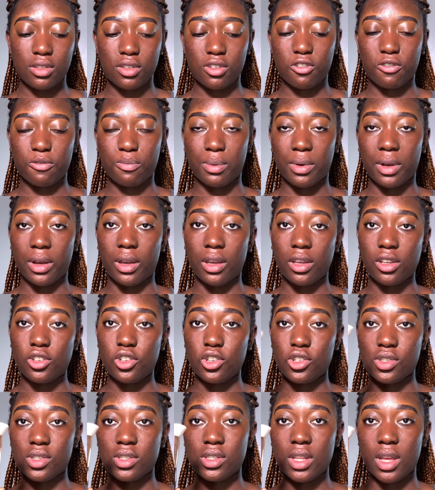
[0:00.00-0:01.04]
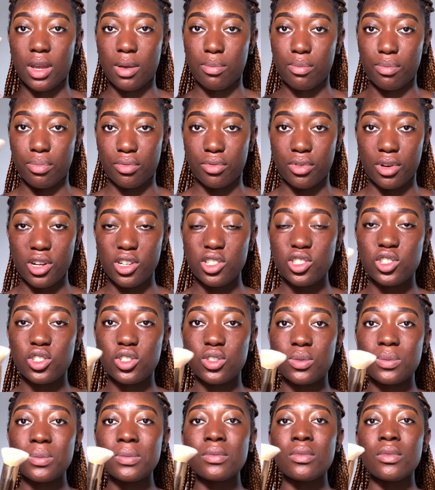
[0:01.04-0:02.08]
off by using a
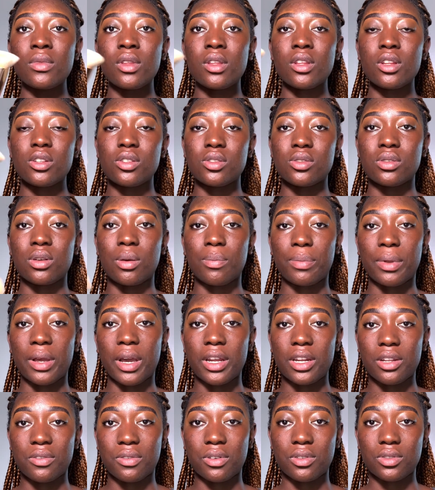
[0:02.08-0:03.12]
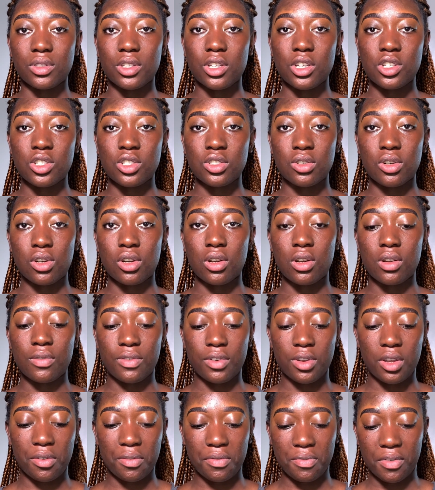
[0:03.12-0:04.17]
brush to apply the foundation all
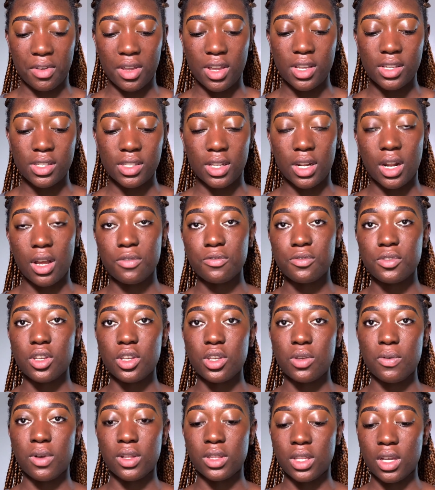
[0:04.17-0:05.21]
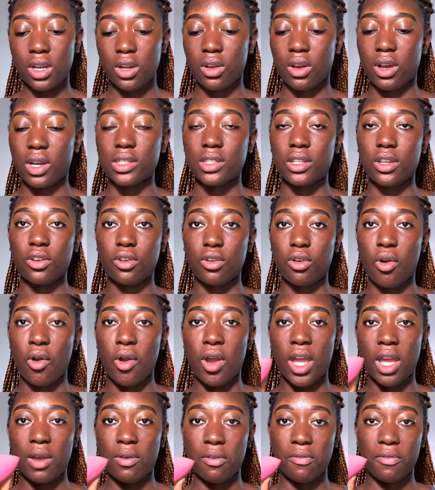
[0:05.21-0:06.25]
over your face, and after you are done you can then go
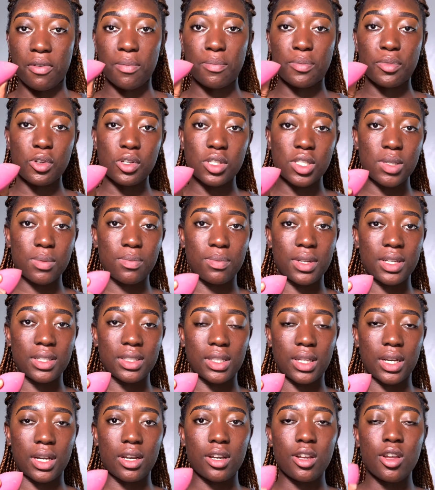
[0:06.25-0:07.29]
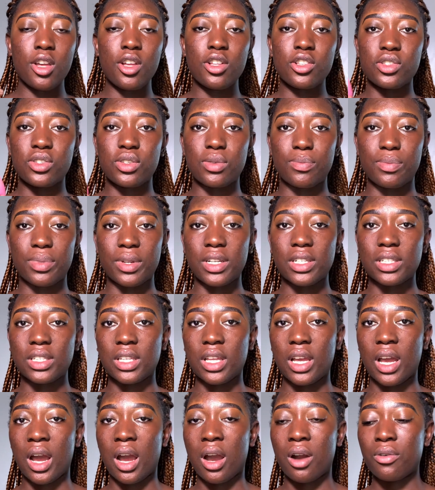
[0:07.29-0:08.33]
in with a beauty blender to blend
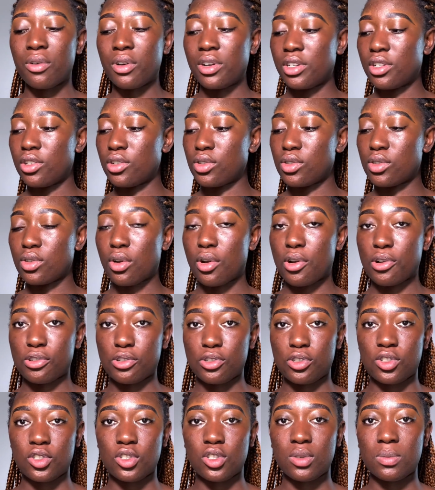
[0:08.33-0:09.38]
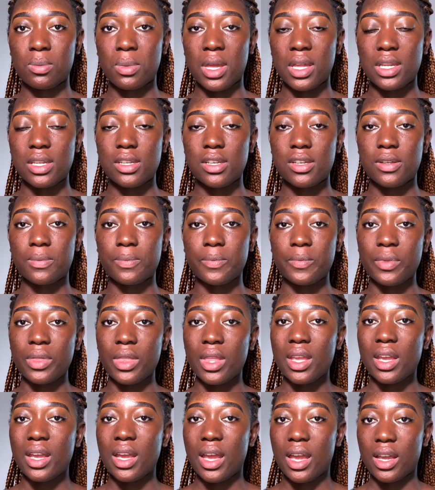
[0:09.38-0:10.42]
it out and also consume any
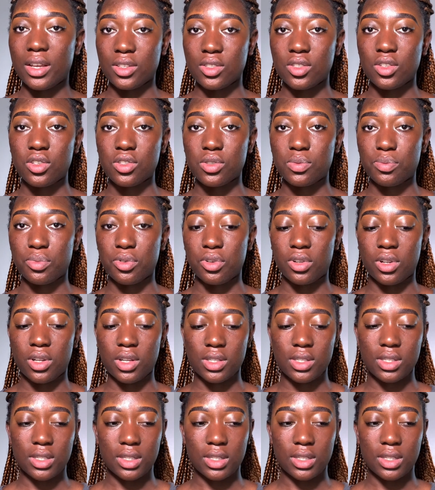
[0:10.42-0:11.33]
excess products